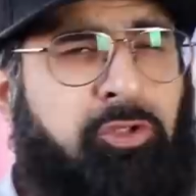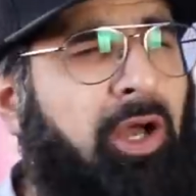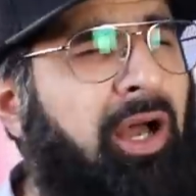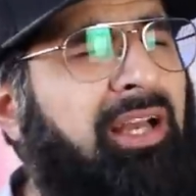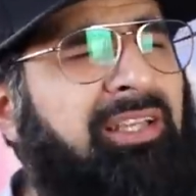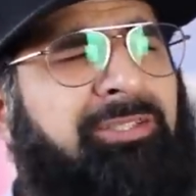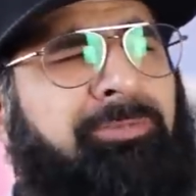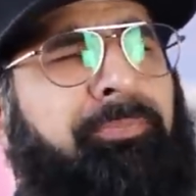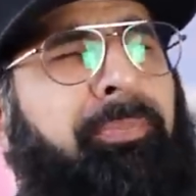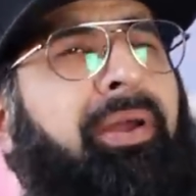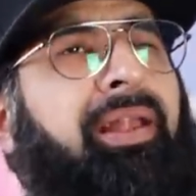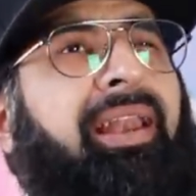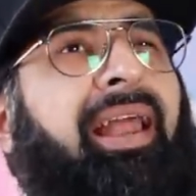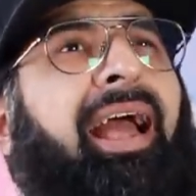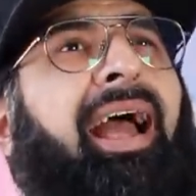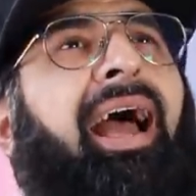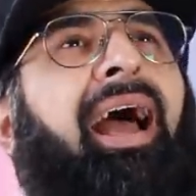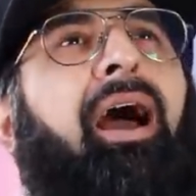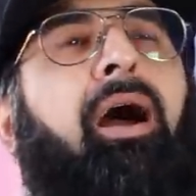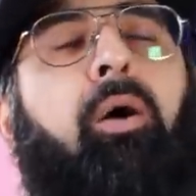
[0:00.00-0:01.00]
So I spent
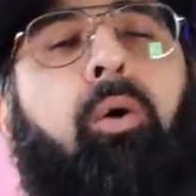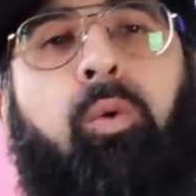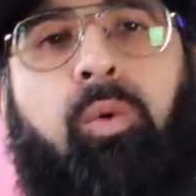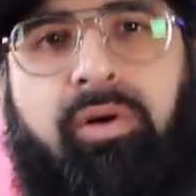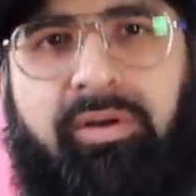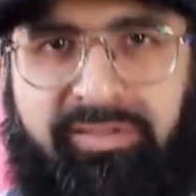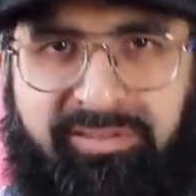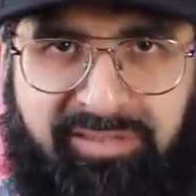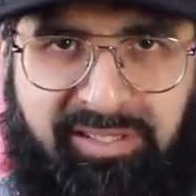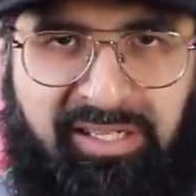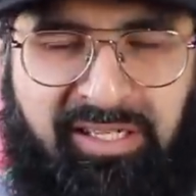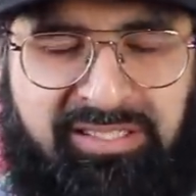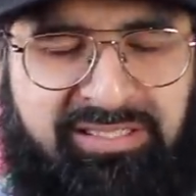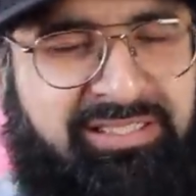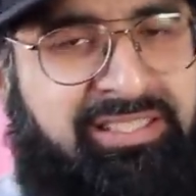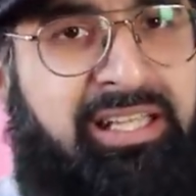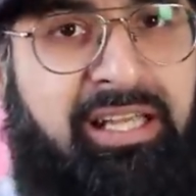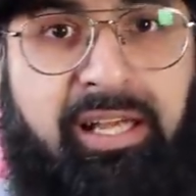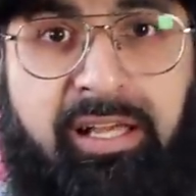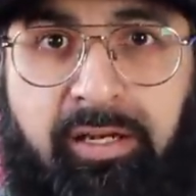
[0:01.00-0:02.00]
hours
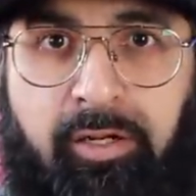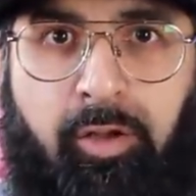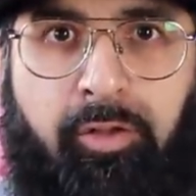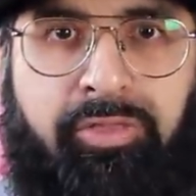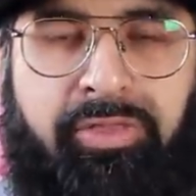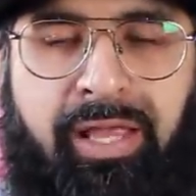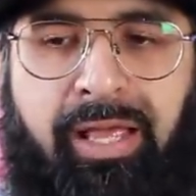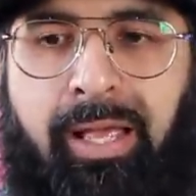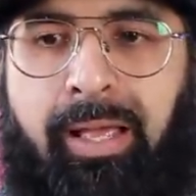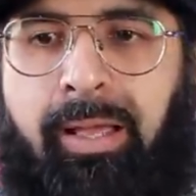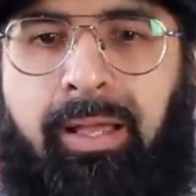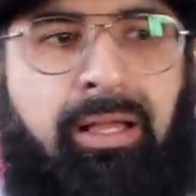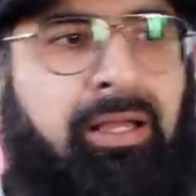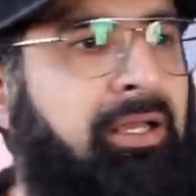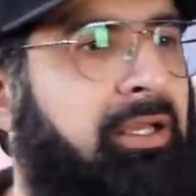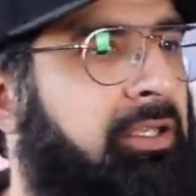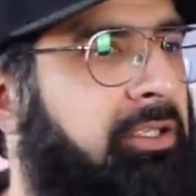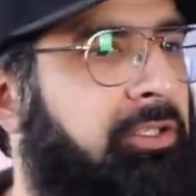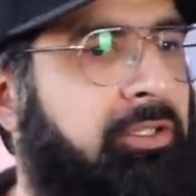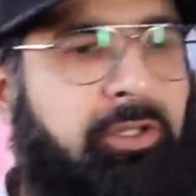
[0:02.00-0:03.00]
sitting on there,
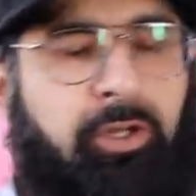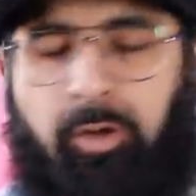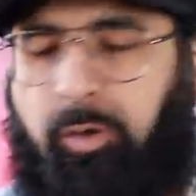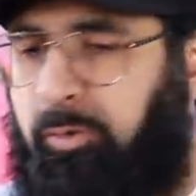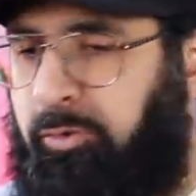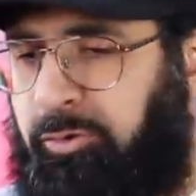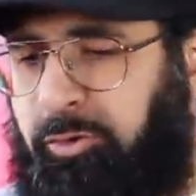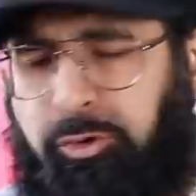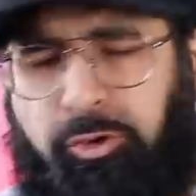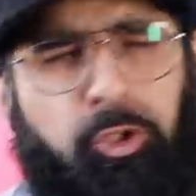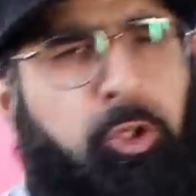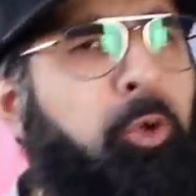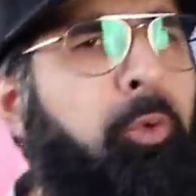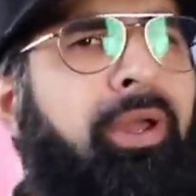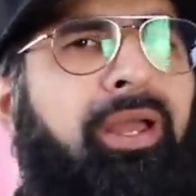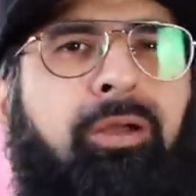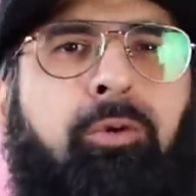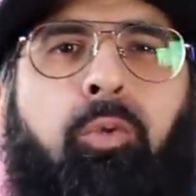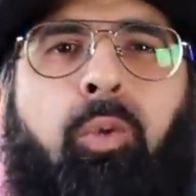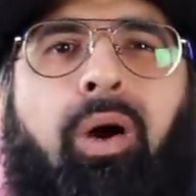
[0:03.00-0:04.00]
you know,
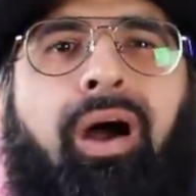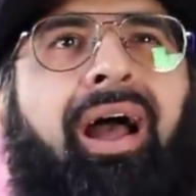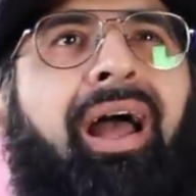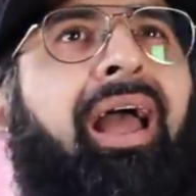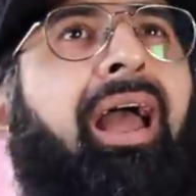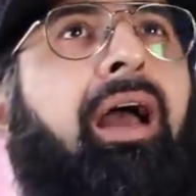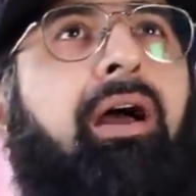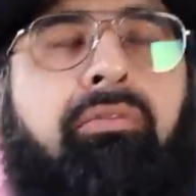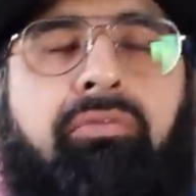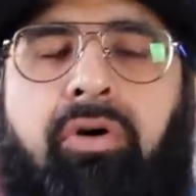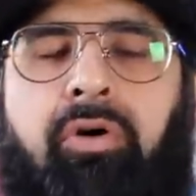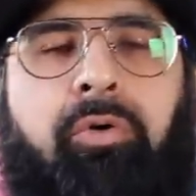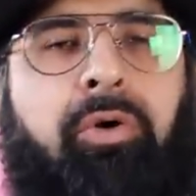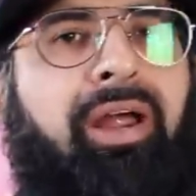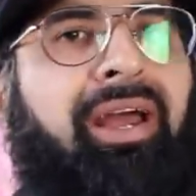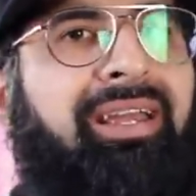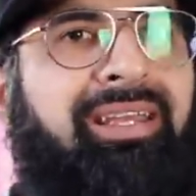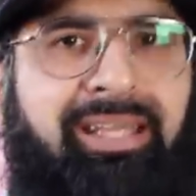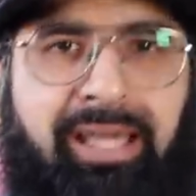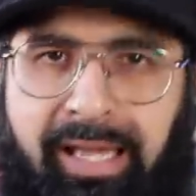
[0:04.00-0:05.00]
doing whatever
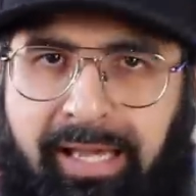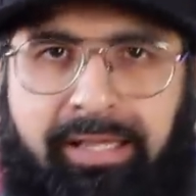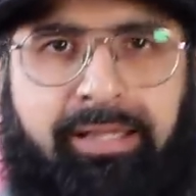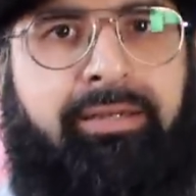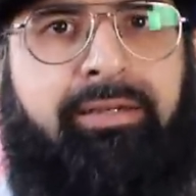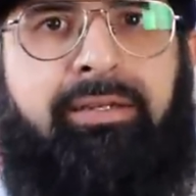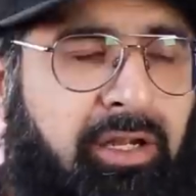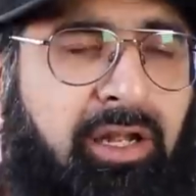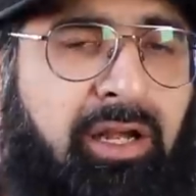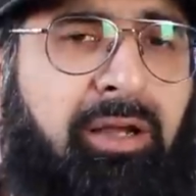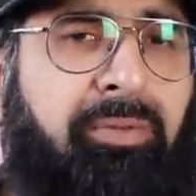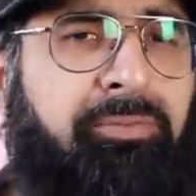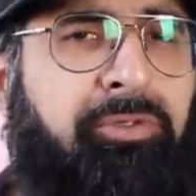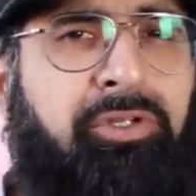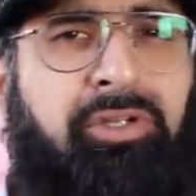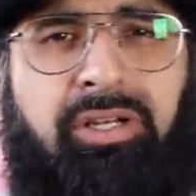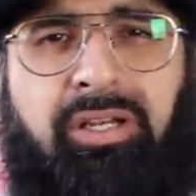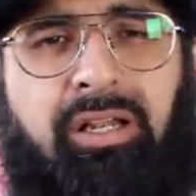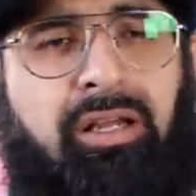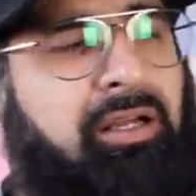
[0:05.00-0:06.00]
I can.
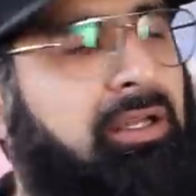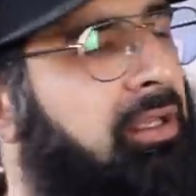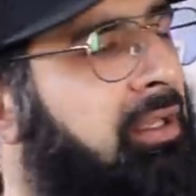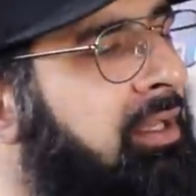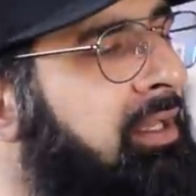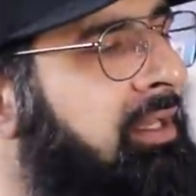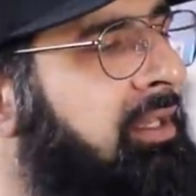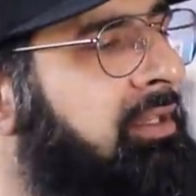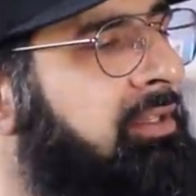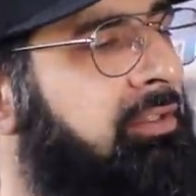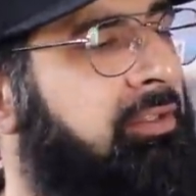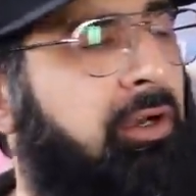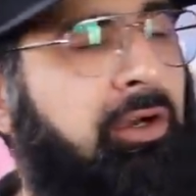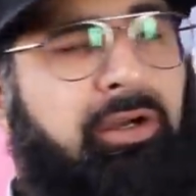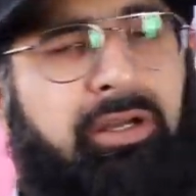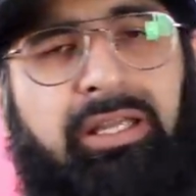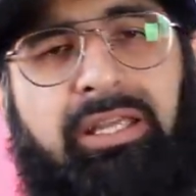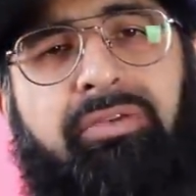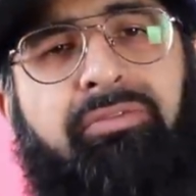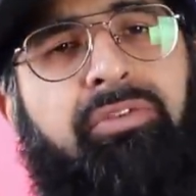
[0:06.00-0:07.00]
Alhamdulillah, you
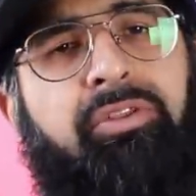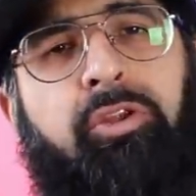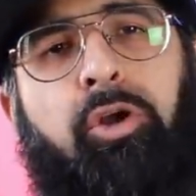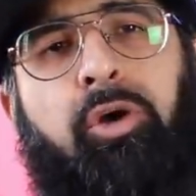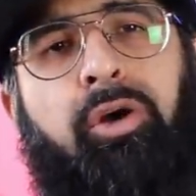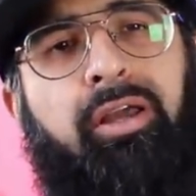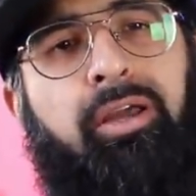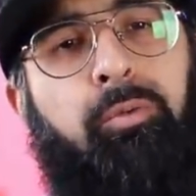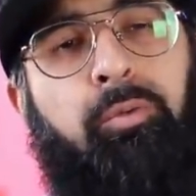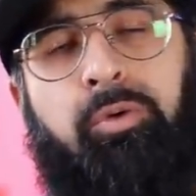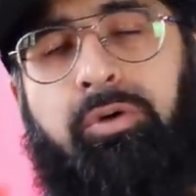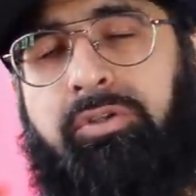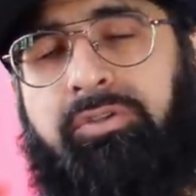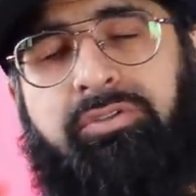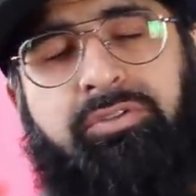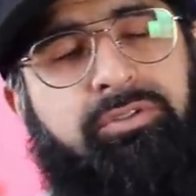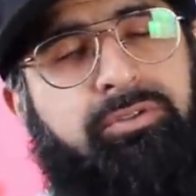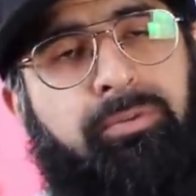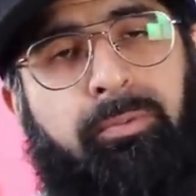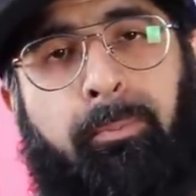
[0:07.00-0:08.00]
know, even though it
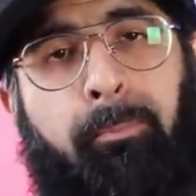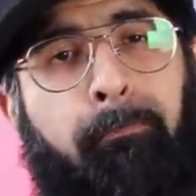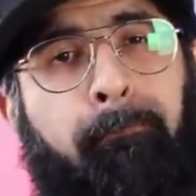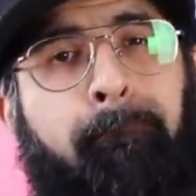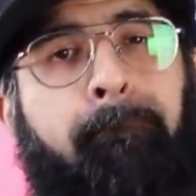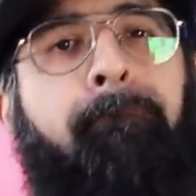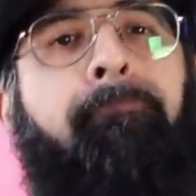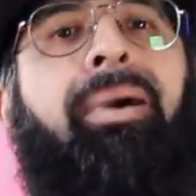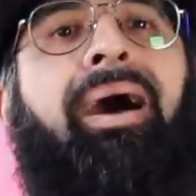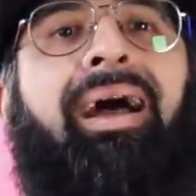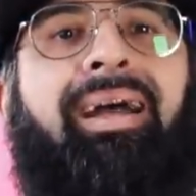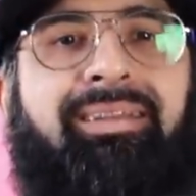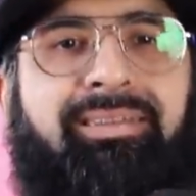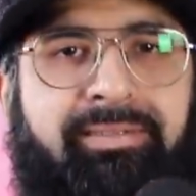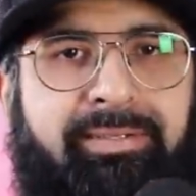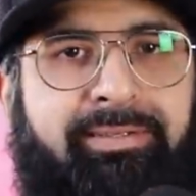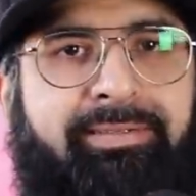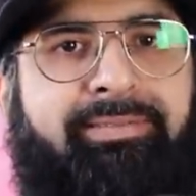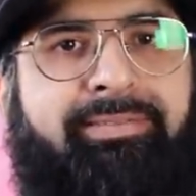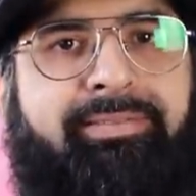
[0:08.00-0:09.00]
was
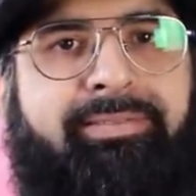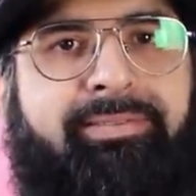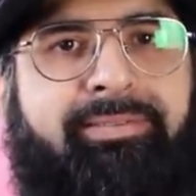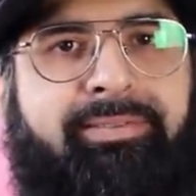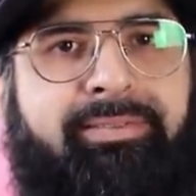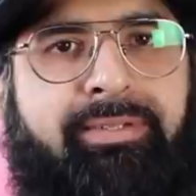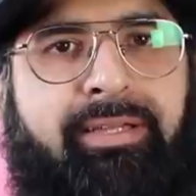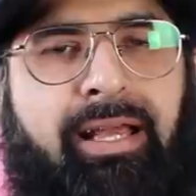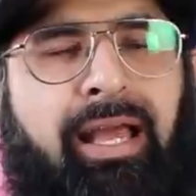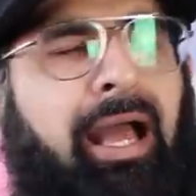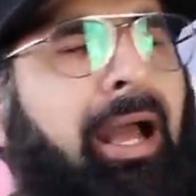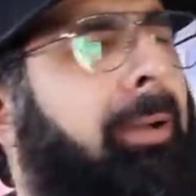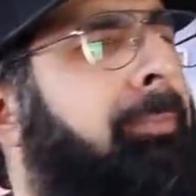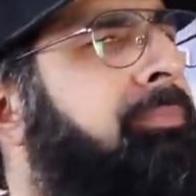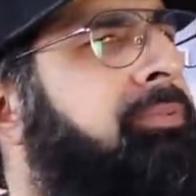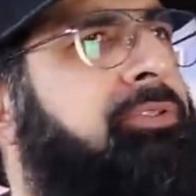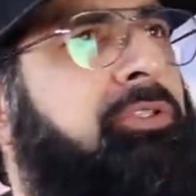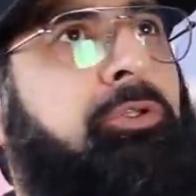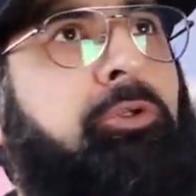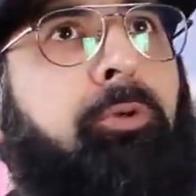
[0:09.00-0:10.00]
madness,
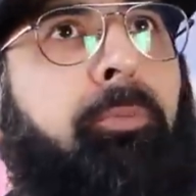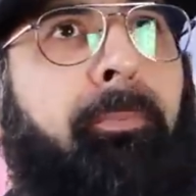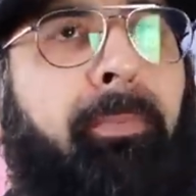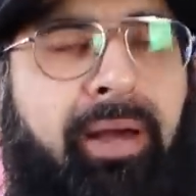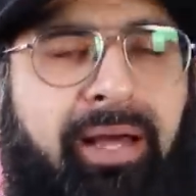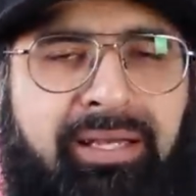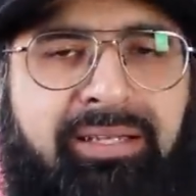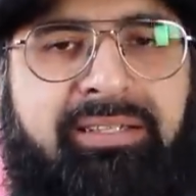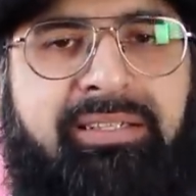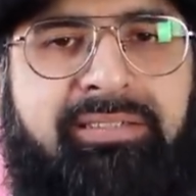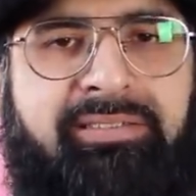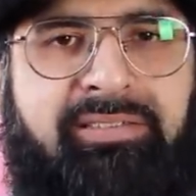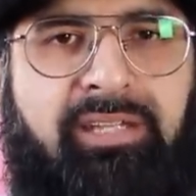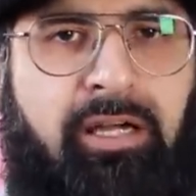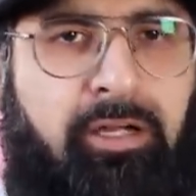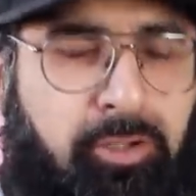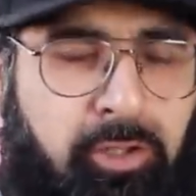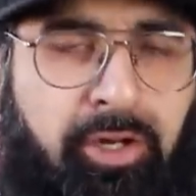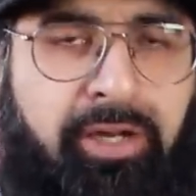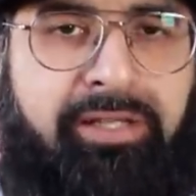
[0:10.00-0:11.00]
absolute madness,
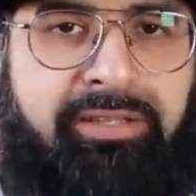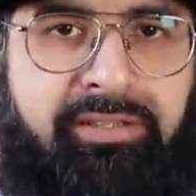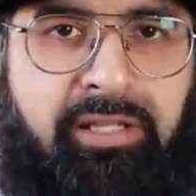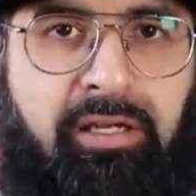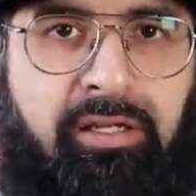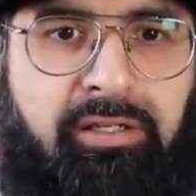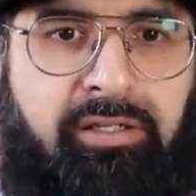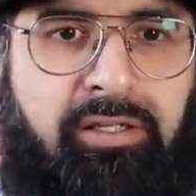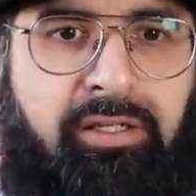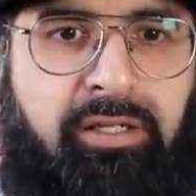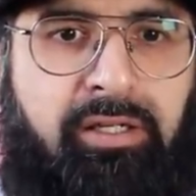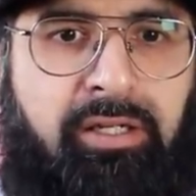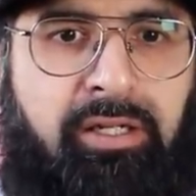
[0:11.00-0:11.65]
I got it done.